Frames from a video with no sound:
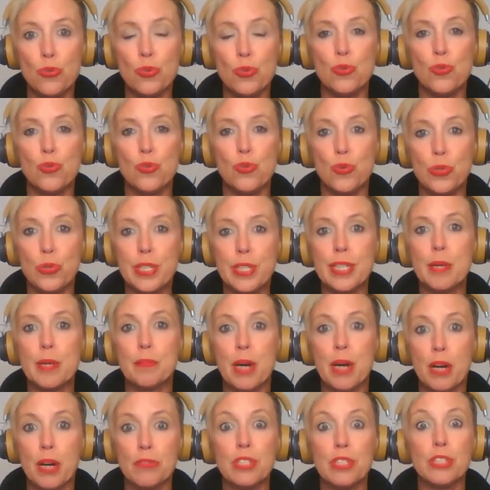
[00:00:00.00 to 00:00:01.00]
talking
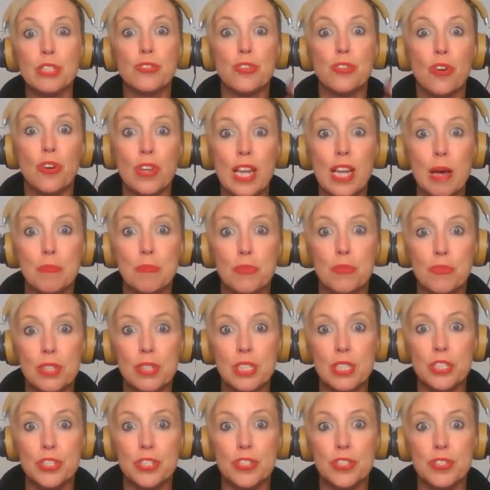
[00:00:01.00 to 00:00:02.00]
about these
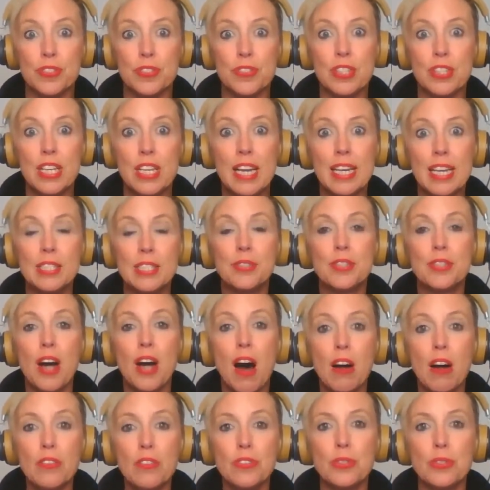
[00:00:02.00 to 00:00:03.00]
collaborations. You
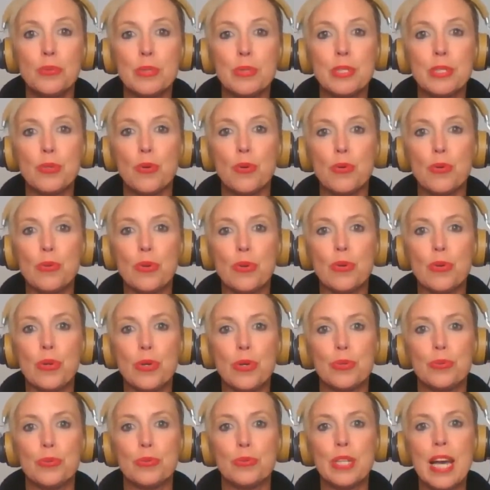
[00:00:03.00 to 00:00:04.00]
can't do it all
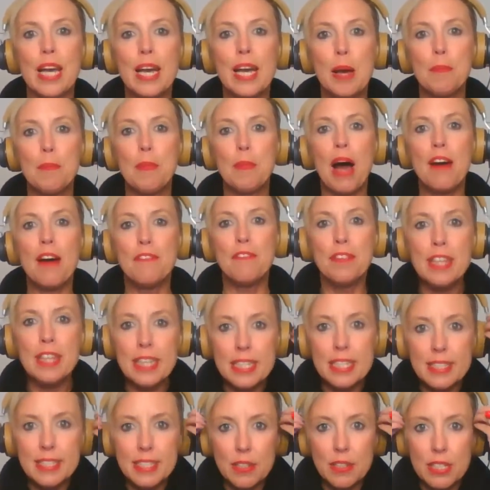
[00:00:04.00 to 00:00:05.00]
alone. But I think
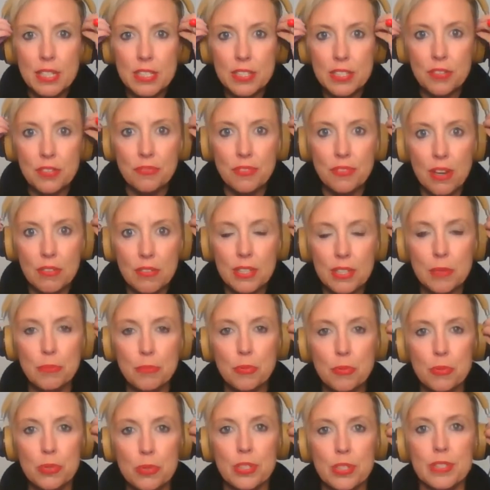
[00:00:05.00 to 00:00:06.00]
it's a very
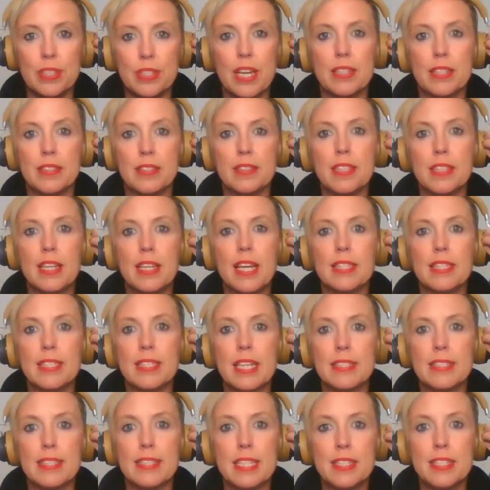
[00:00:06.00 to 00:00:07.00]
important idea, and
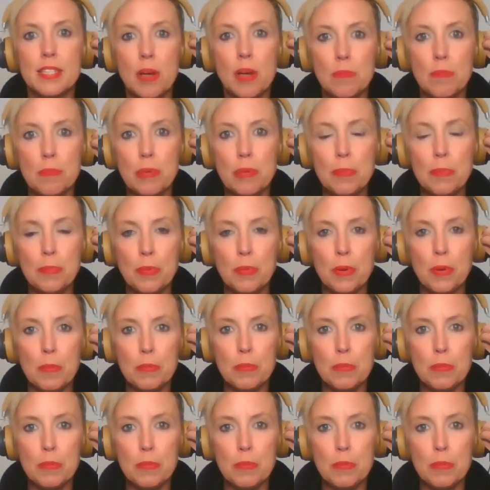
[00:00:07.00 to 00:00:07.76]
that some people